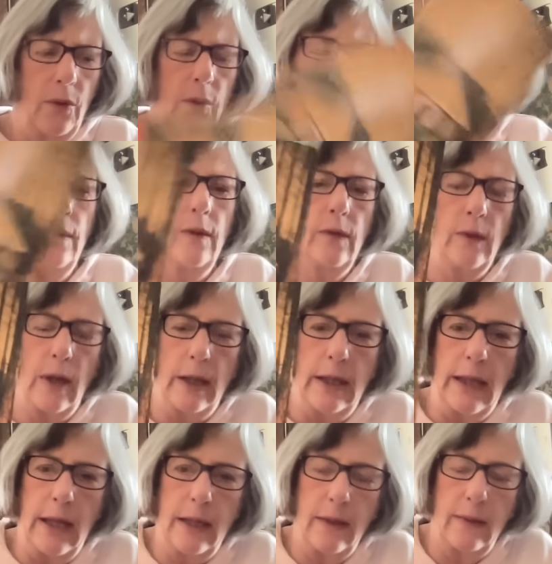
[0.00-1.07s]
This is
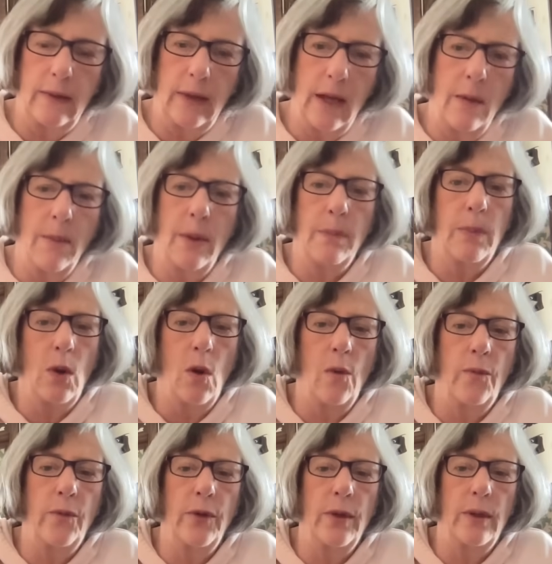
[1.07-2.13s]
again has come up
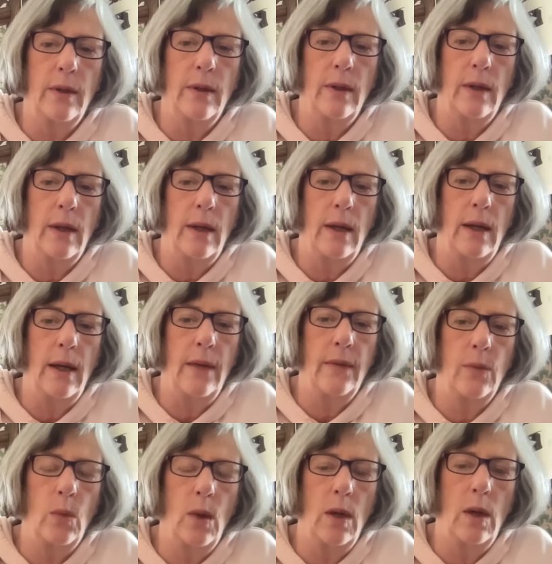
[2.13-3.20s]
often uh,
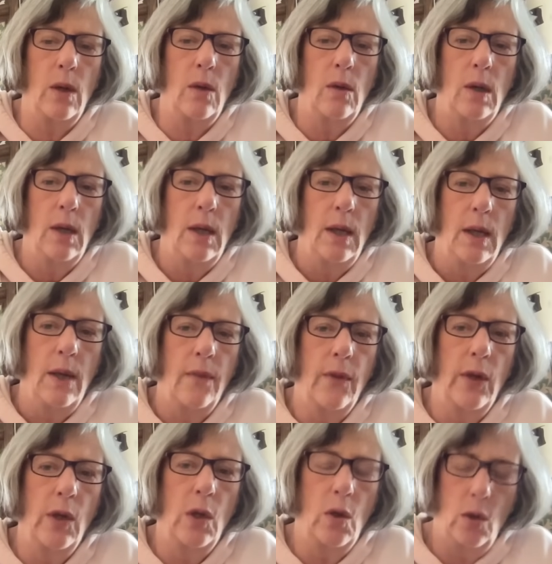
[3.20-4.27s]
as well the
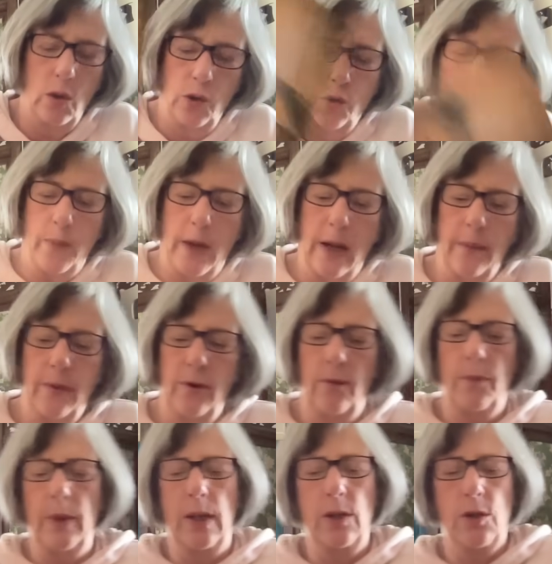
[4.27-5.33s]
lodge. Perhaps you've
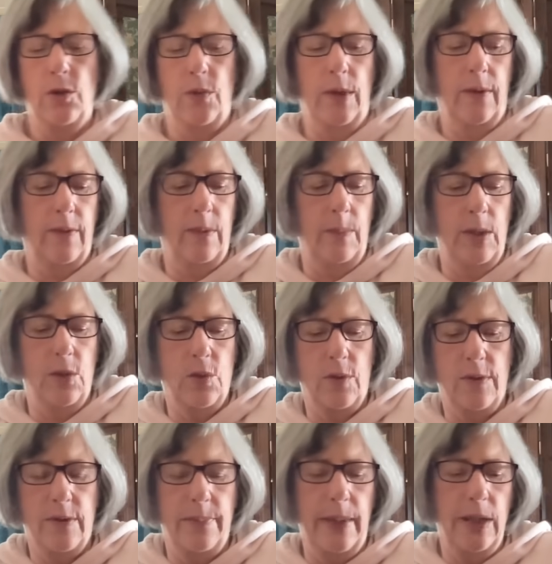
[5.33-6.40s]
been doing some
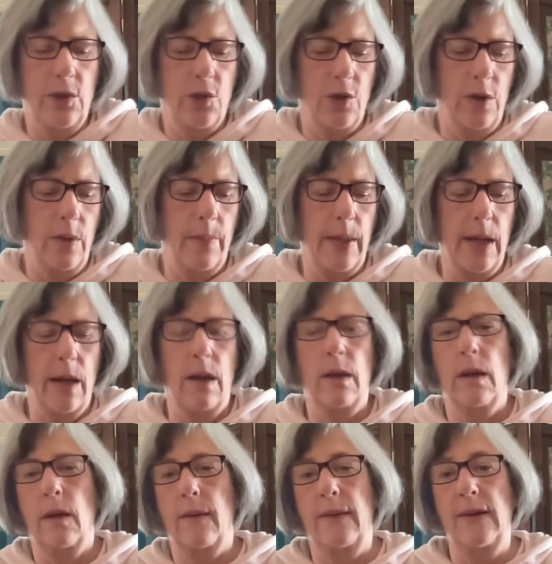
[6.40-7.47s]
introspection about
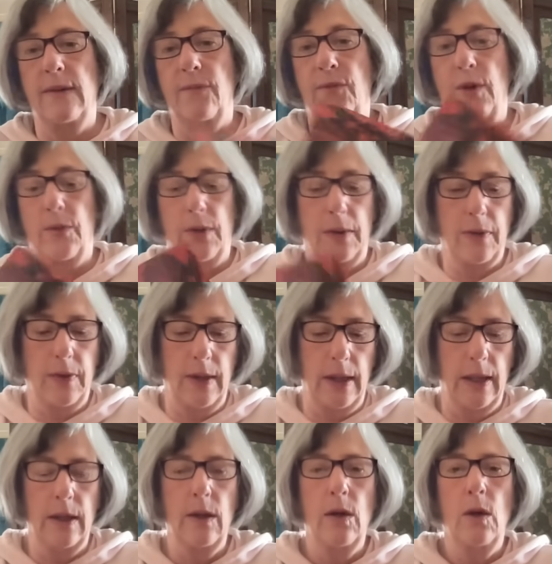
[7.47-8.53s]
this very
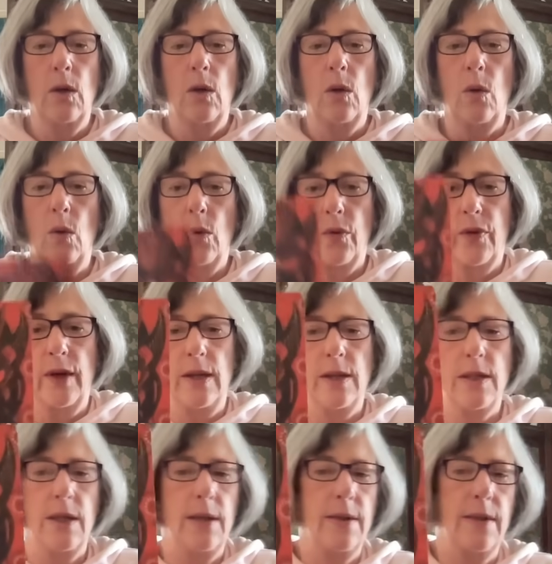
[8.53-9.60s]
thing
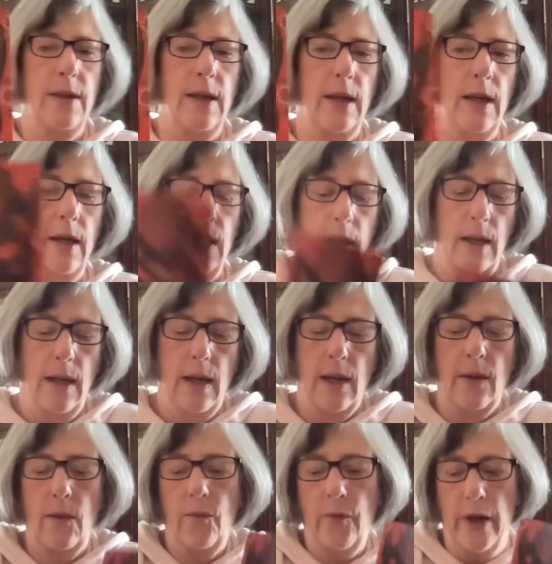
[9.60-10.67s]
authenticity and
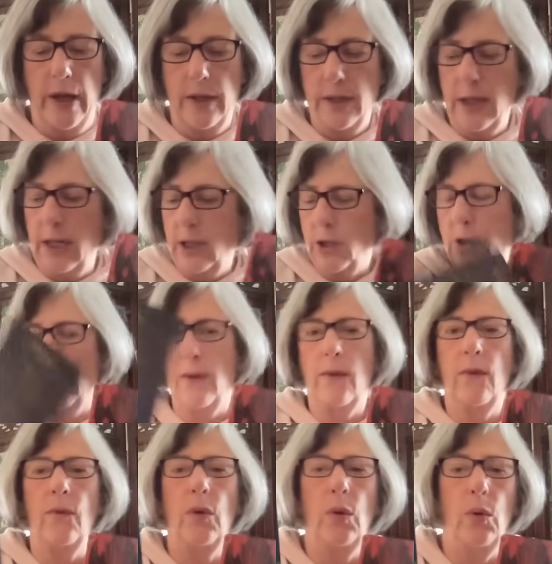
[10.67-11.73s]
the foundations
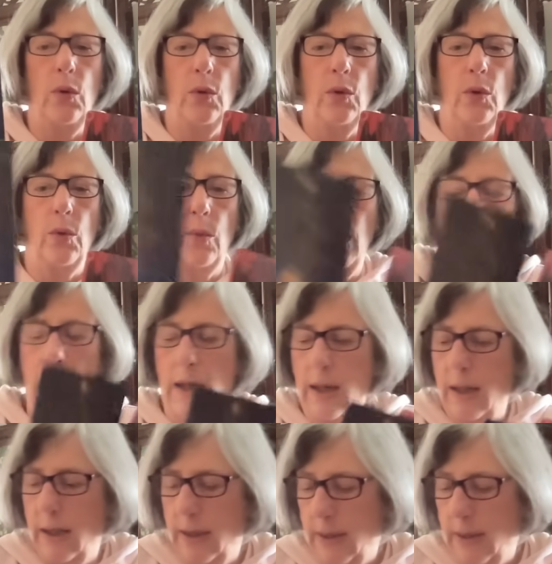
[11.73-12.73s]
of who you are.